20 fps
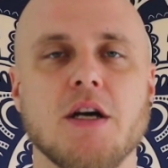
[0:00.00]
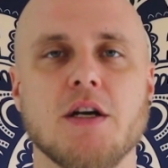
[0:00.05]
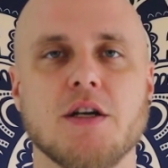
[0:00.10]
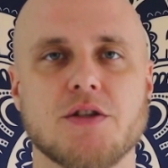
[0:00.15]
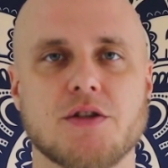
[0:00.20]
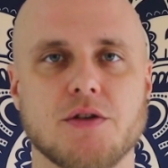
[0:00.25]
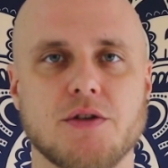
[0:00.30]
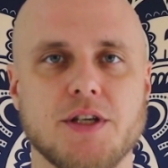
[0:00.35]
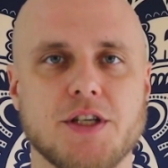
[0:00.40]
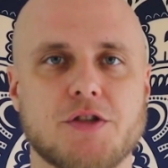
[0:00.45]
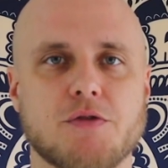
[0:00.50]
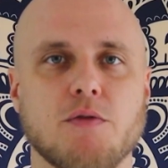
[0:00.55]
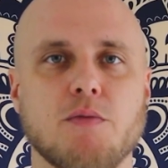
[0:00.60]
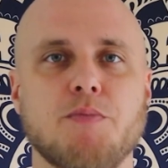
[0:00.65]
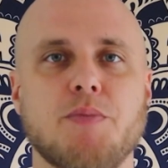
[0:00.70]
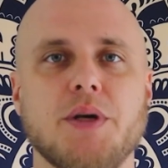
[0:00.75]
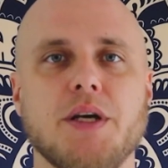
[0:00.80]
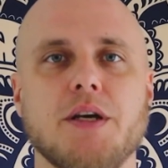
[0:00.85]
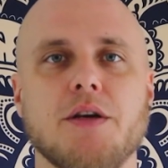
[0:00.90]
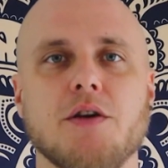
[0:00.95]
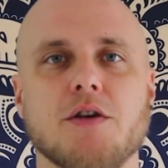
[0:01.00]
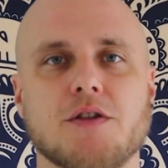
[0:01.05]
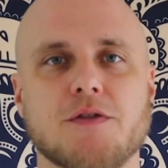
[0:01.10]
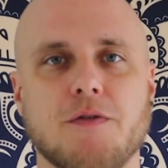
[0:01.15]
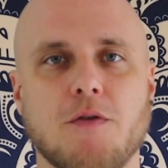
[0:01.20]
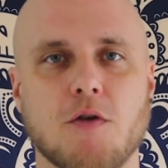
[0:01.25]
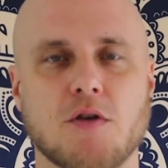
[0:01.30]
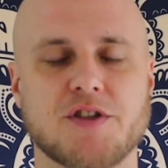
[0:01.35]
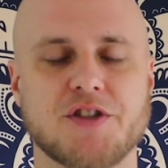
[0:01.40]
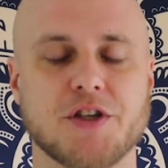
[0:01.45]
So this will be just
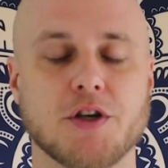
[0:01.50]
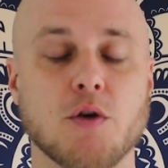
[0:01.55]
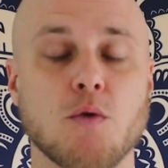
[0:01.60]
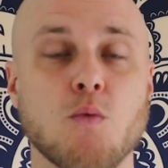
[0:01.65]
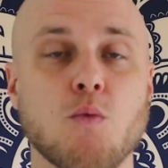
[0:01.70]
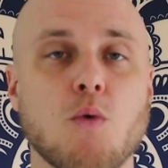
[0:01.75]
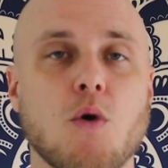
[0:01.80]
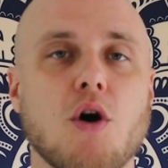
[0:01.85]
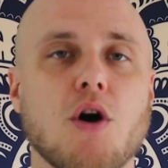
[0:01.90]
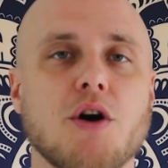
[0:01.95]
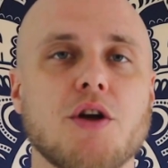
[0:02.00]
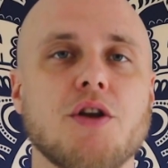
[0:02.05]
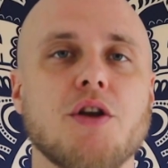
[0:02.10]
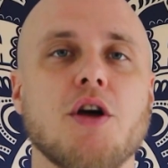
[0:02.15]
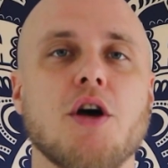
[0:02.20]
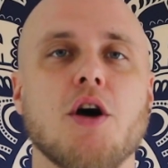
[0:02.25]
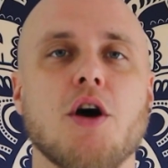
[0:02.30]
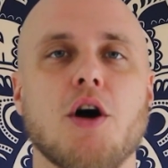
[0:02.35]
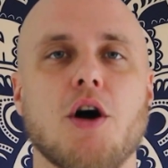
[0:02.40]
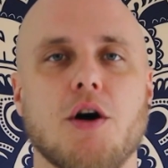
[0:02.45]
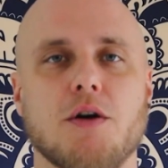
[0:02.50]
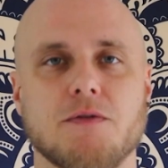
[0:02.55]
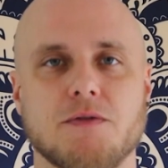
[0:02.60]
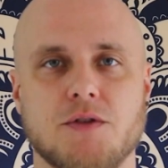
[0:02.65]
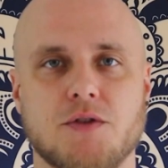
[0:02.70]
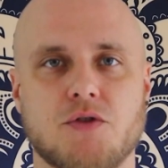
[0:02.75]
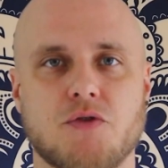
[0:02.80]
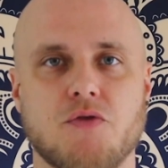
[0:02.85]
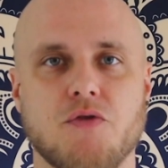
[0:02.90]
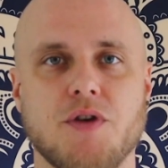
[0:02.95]
focusing on one of
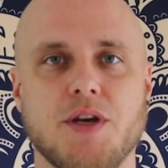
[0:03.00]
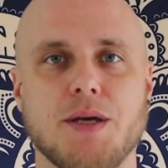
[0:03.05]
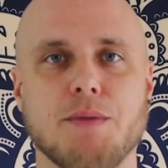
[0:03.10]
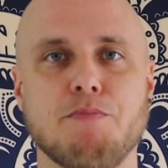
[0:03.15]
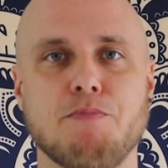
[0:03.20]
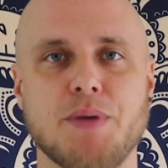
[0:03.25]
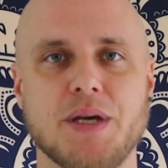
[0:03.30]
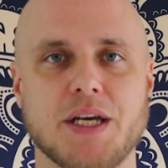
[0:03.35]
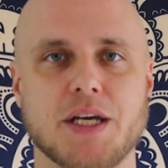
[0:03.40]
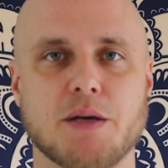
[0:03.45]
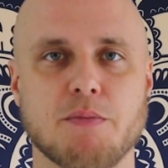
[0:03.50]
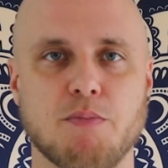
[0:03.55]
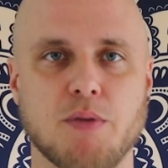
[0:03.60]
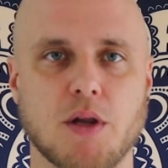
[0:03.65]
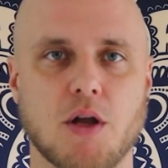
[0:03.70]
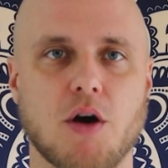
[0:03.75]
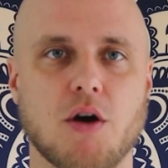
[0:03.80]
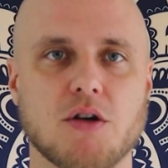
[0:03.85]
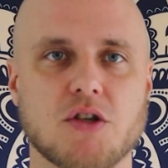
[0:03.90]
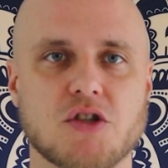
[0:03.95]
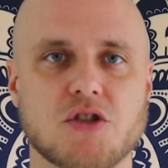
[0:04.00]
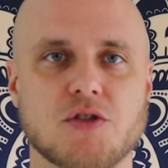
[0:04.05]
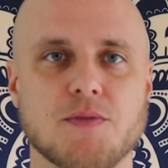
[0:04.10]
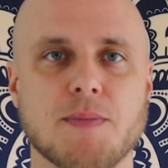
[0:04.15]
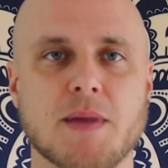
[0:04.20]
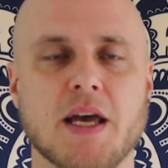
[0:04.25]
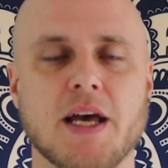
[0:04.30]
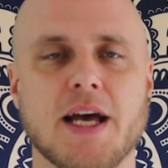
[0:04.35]
three big blocks,